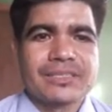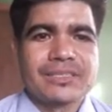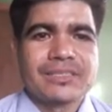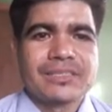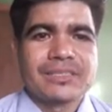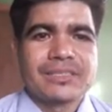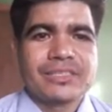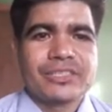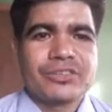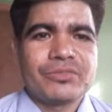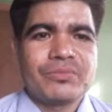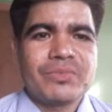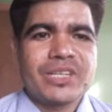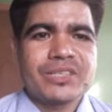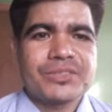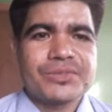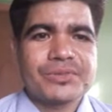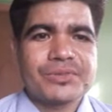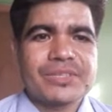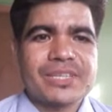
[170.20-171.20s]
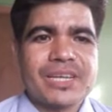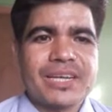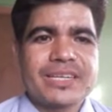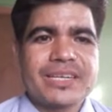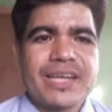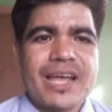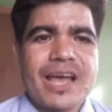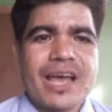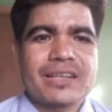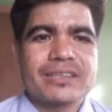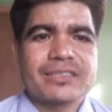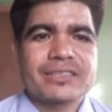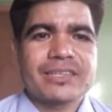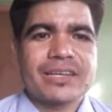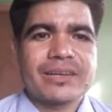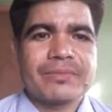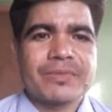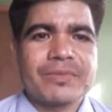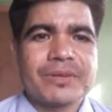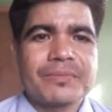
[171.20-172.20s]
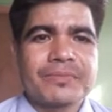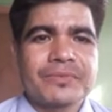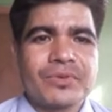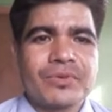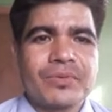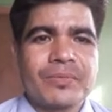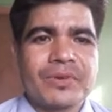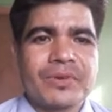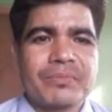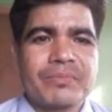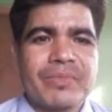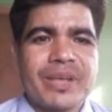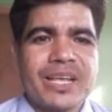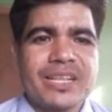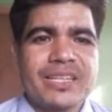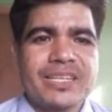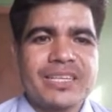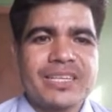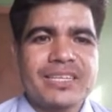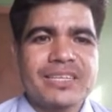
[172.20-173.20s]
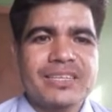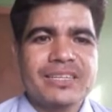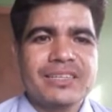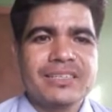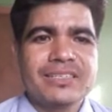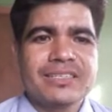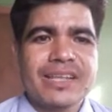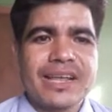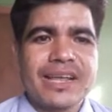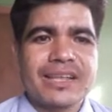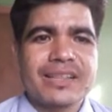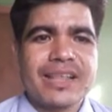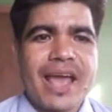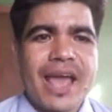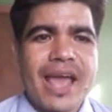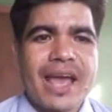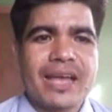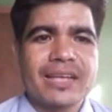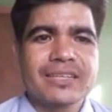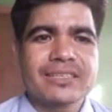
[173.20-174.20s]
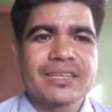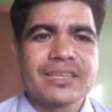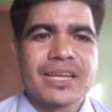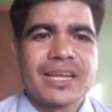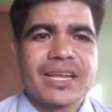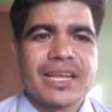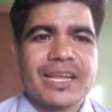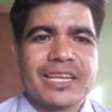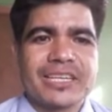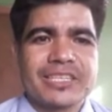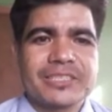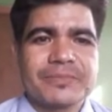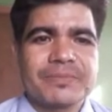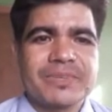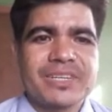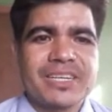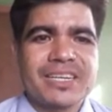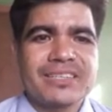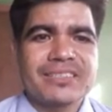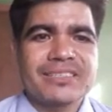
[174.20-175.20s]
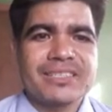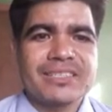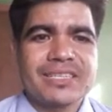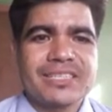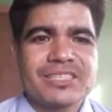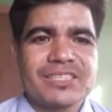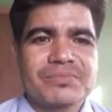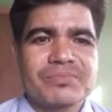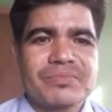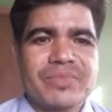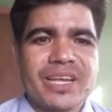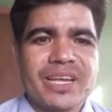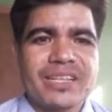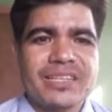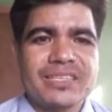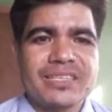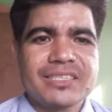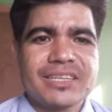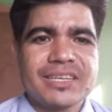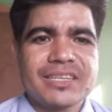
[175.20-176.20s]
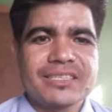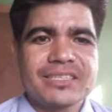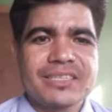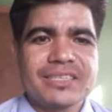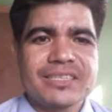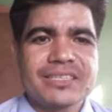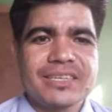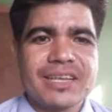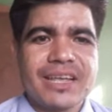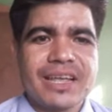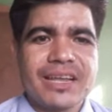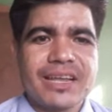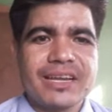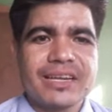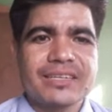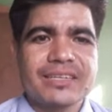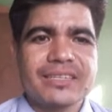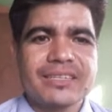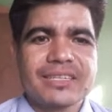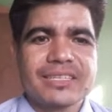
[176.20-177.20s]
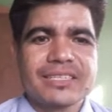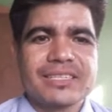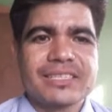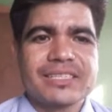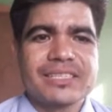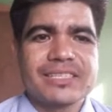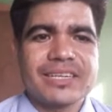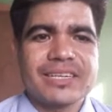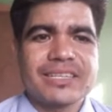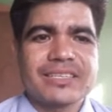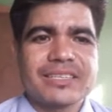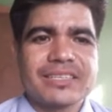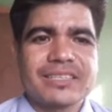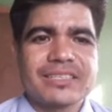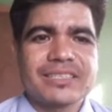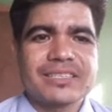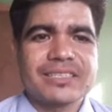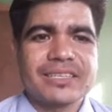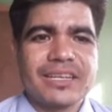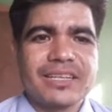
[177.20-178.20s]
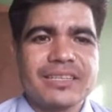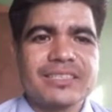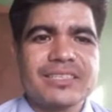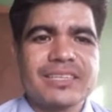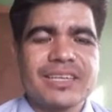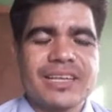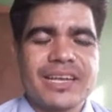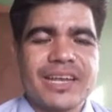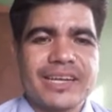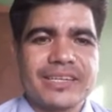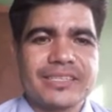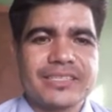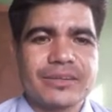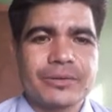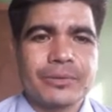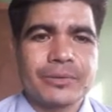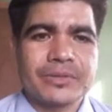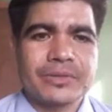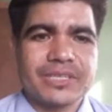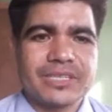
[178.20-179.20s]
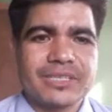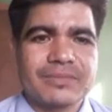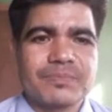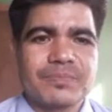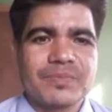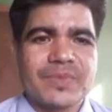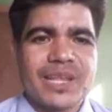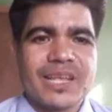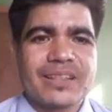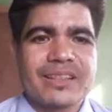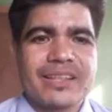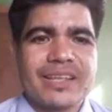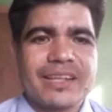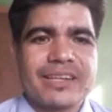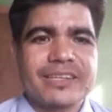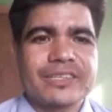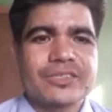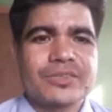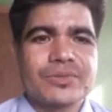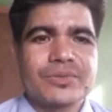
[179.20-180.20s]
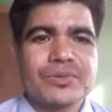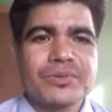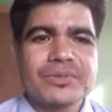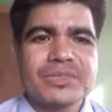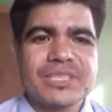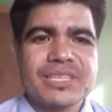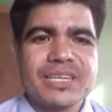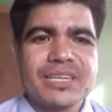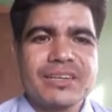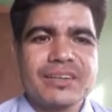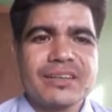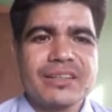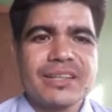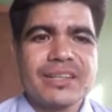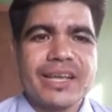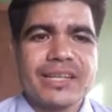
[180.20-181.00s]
Human society has developed over many years and has experienced many changes and stages since its origin. There is no single and